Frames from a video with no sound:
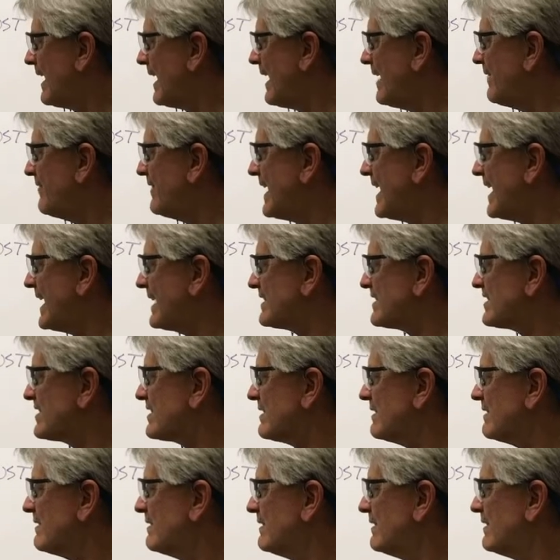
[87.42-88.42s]
and
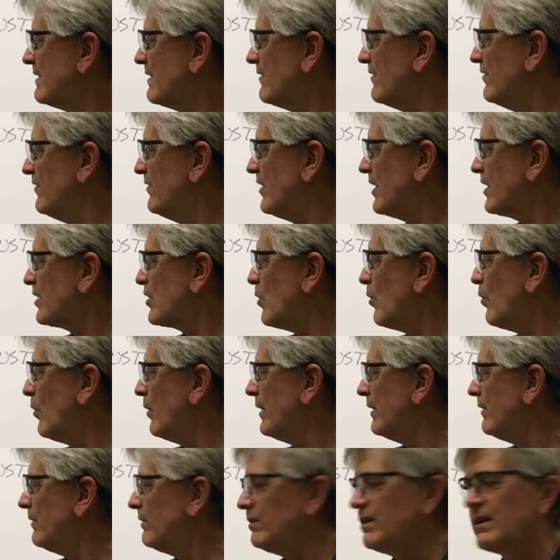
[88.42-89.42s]
that's the
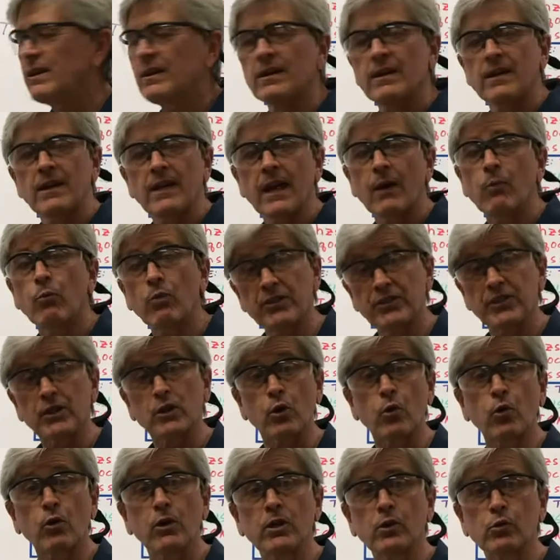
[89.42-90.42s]
coil. And what the
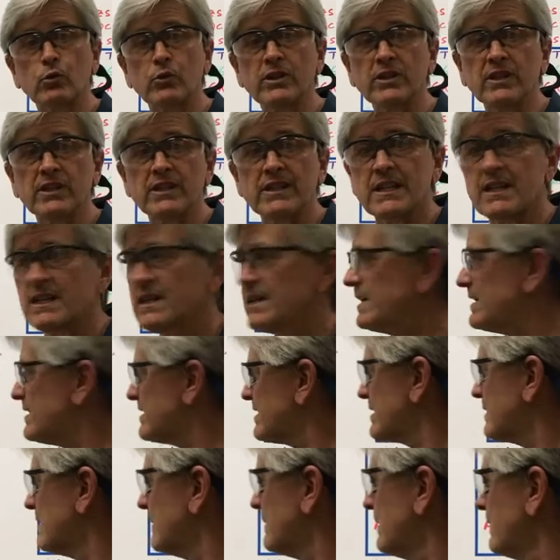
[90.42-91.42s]
coil really
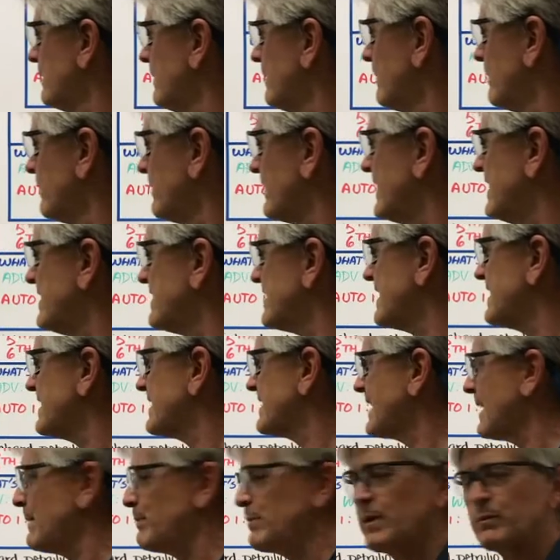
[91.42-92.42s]
is a
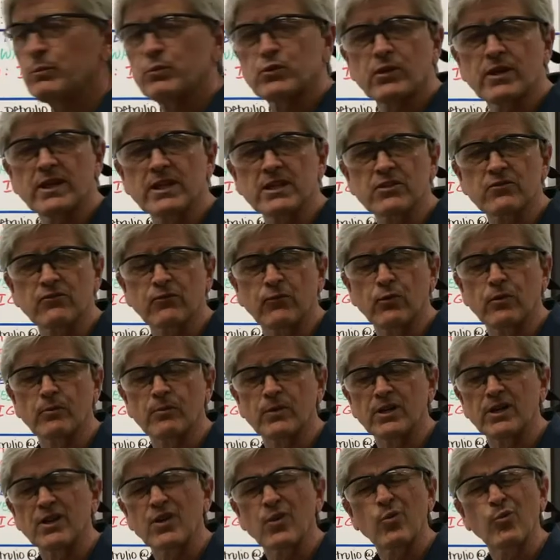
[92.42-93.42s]
step-up
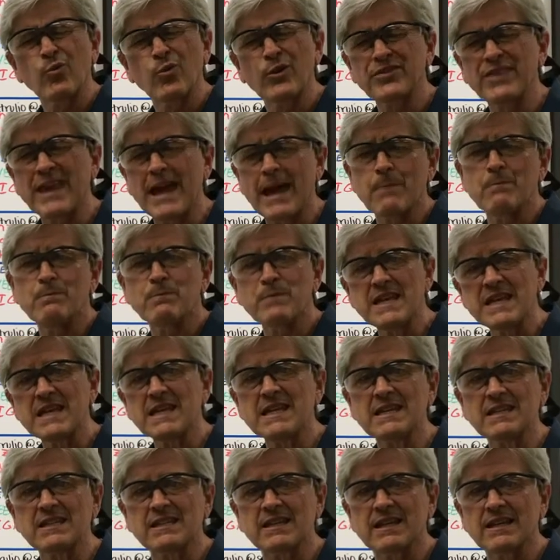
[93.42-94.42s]
transformer. What that
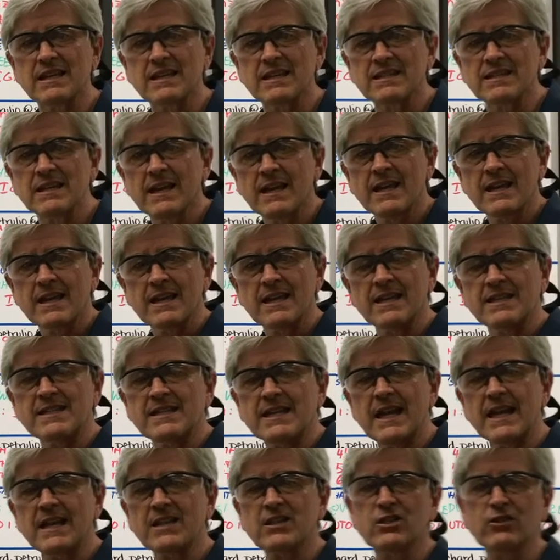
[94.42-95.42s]
means is it
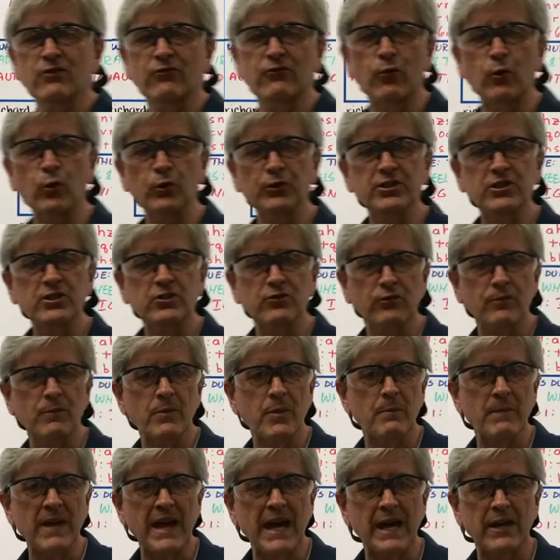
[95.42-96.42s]
takes the voltage from
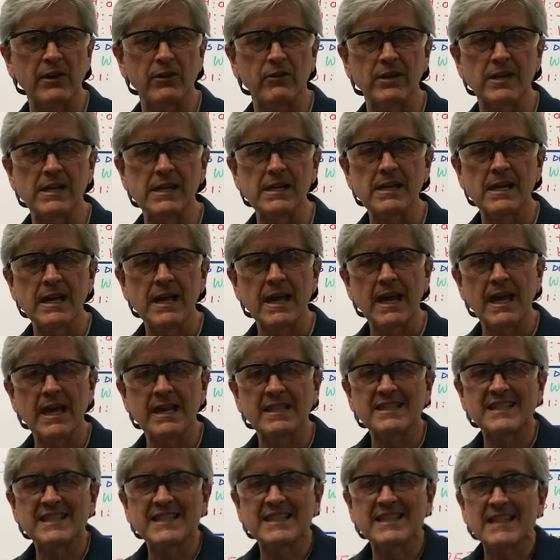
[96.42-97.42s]
the battery
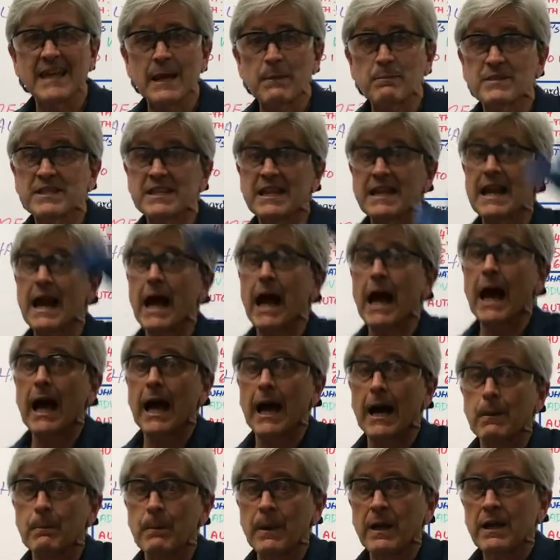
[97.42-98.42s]
and steps it
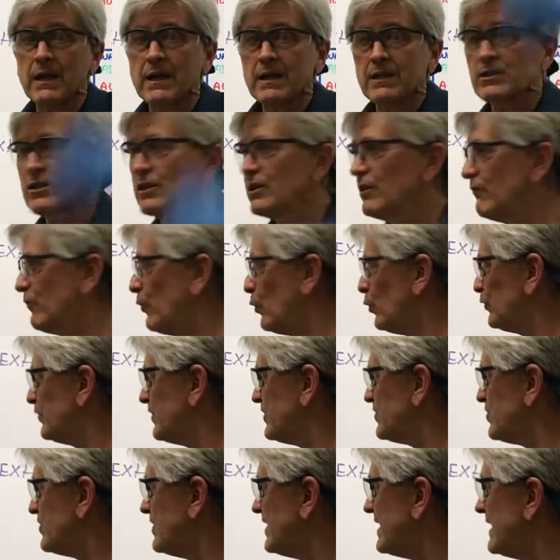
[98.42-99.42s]
up to the
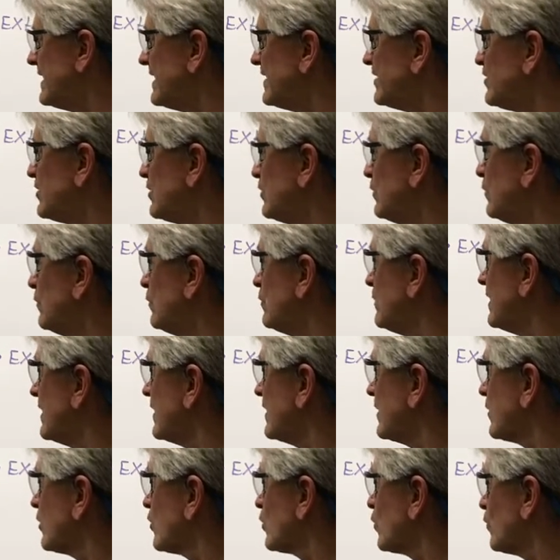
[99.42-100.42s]
voltage needed to
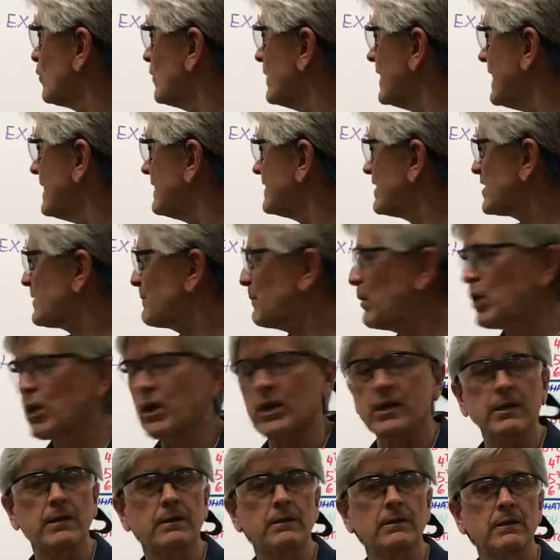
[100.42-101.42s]
create the
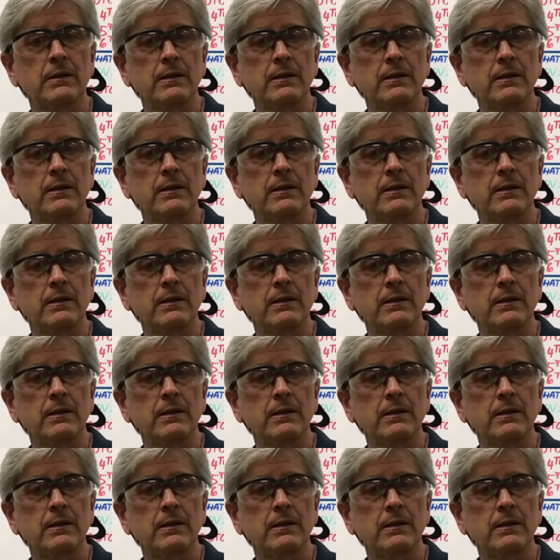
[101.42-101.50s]
spark.